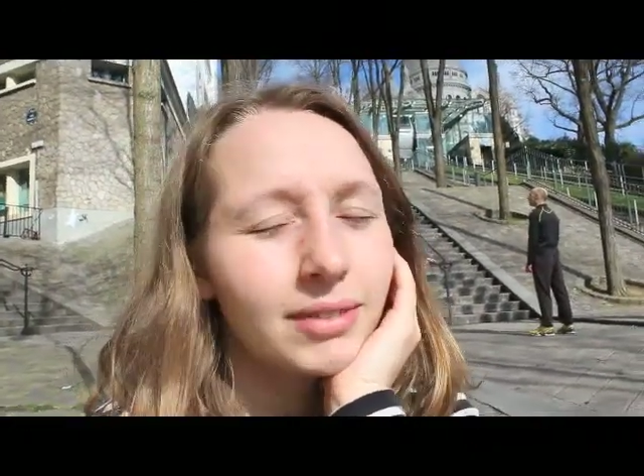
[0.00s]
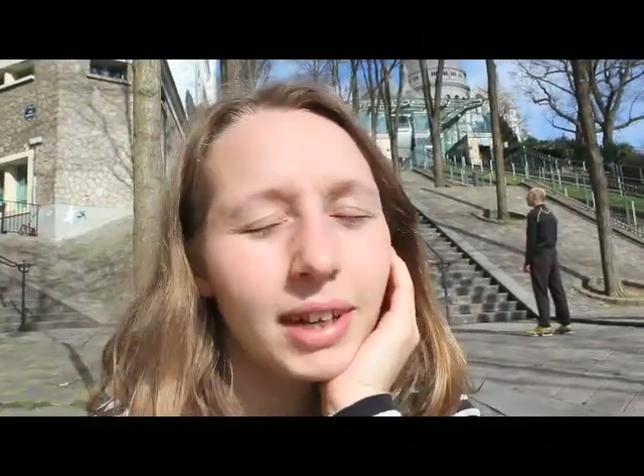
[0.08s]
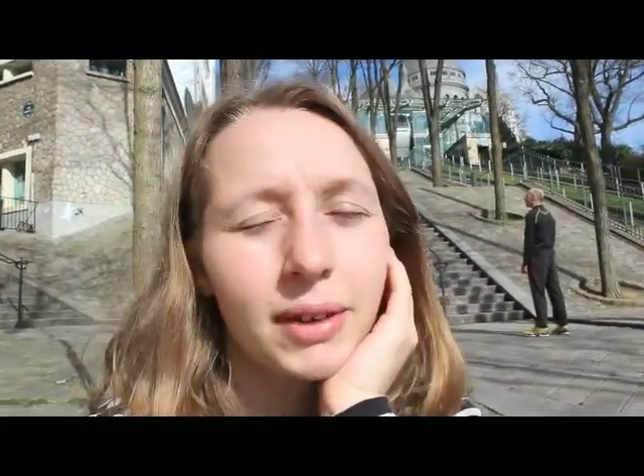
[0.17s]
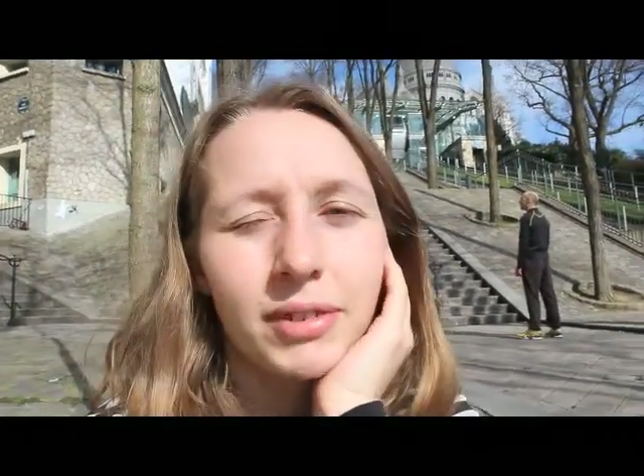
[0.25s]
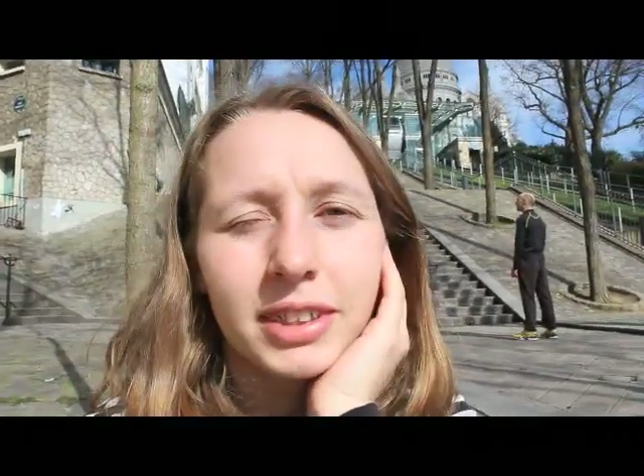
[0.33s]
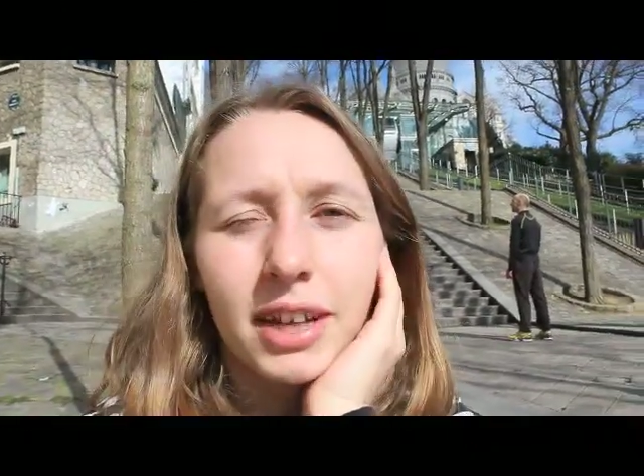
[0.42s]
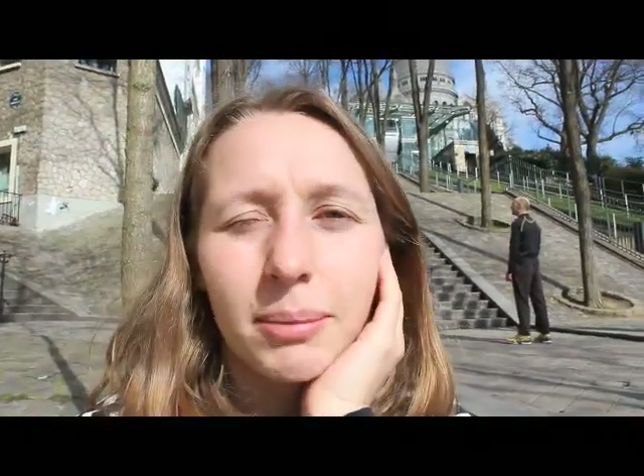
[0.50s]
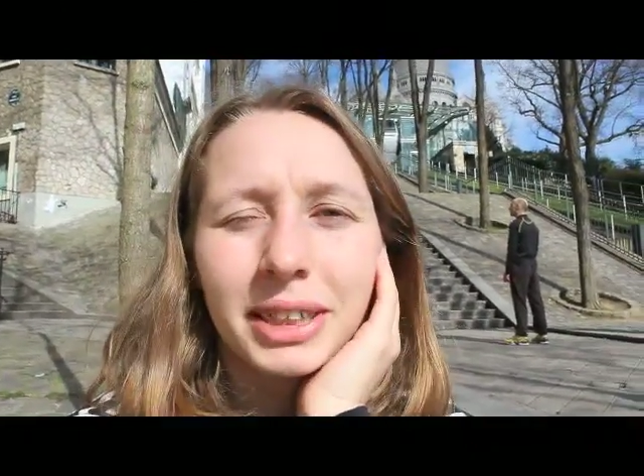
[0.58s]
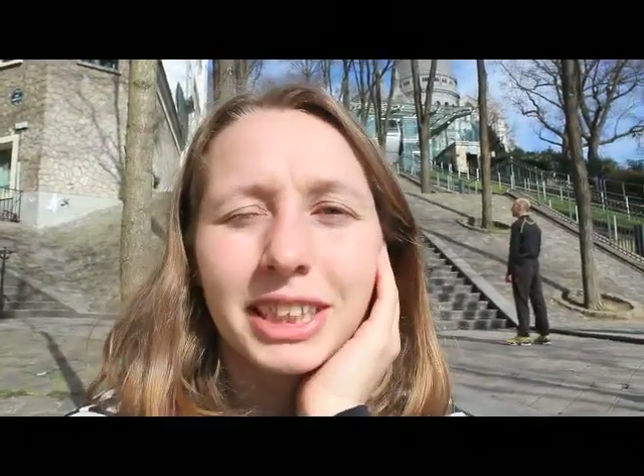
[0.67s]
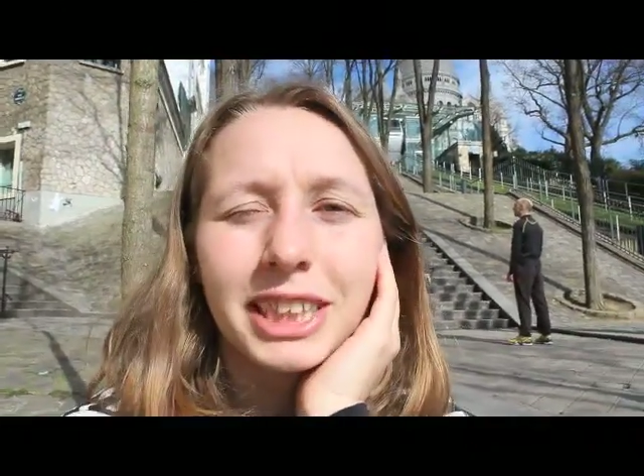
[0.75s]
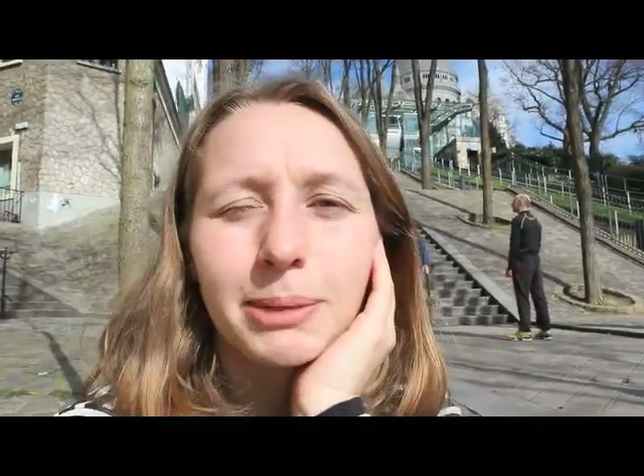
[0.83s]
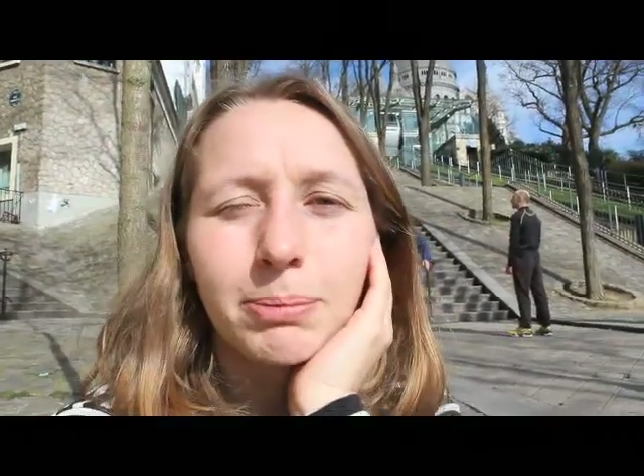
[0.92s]
every time
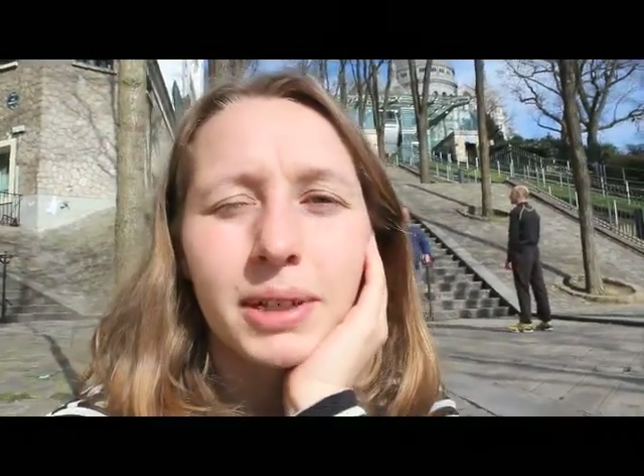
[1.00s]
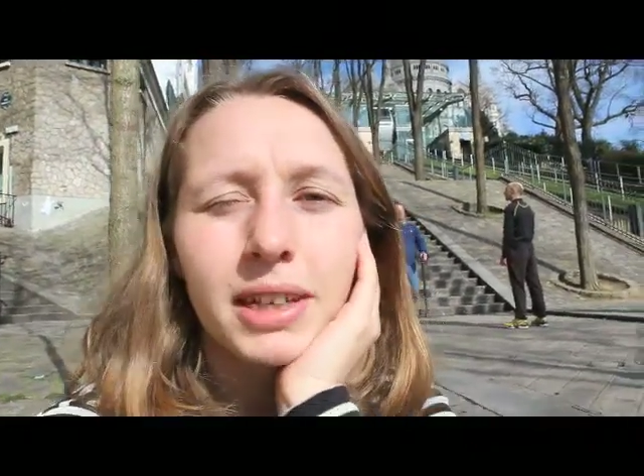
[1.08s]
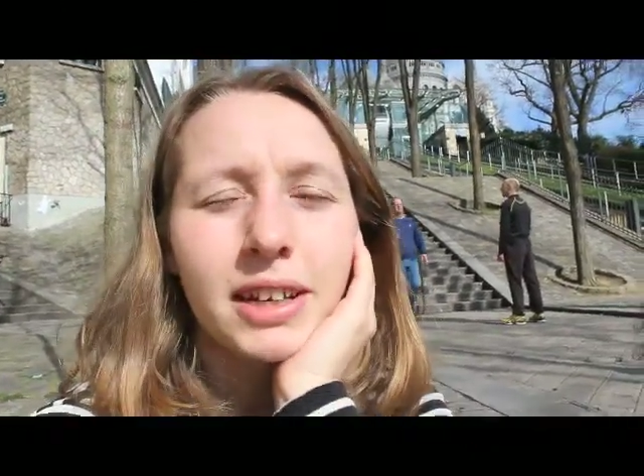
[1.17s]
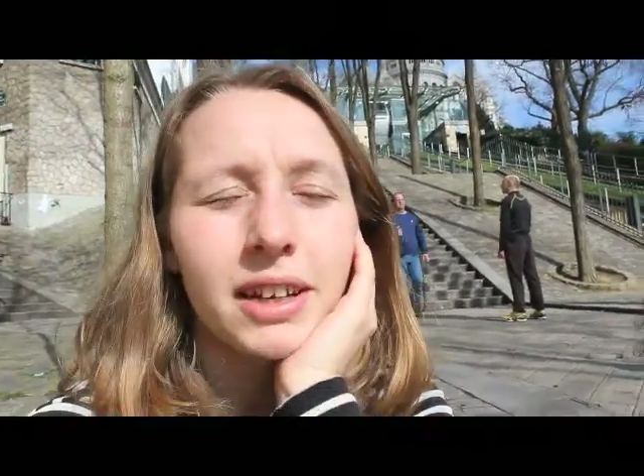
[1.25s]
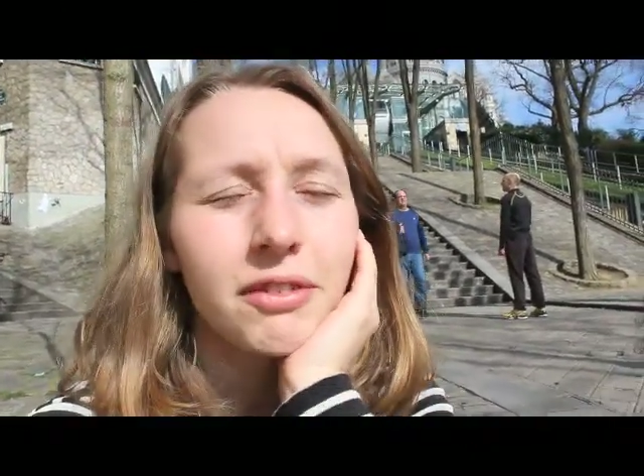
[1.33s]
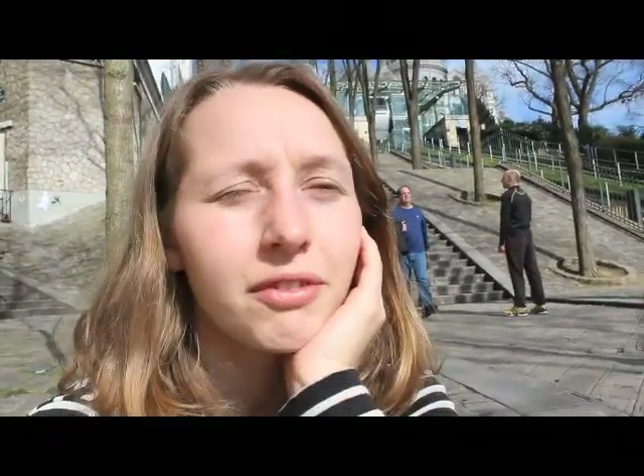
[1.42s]
I speak I